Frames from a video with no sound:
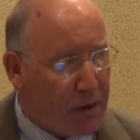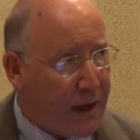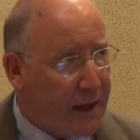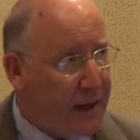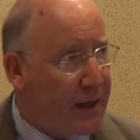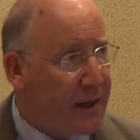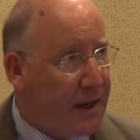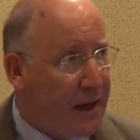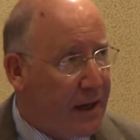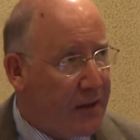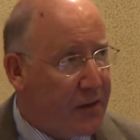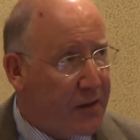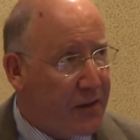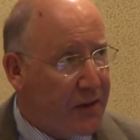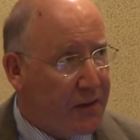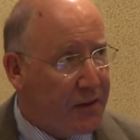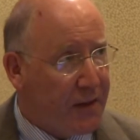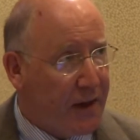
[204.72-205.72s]

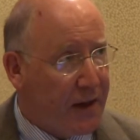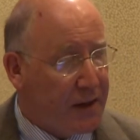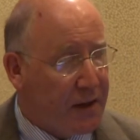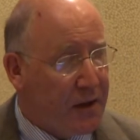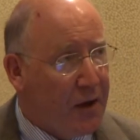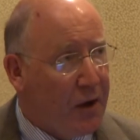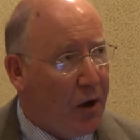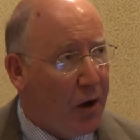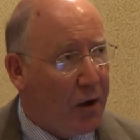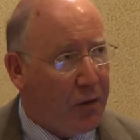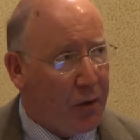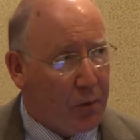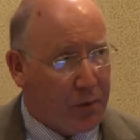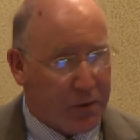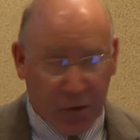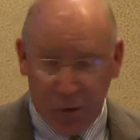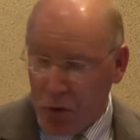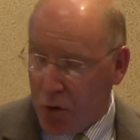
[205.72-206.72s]
recognizing that
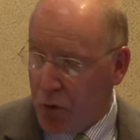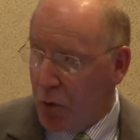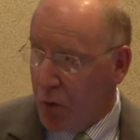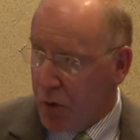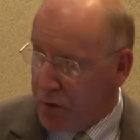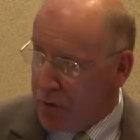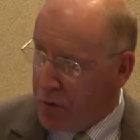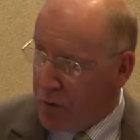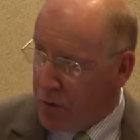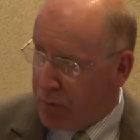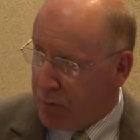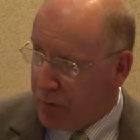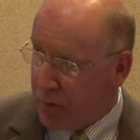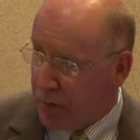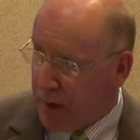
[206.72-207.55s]
although it's a short-term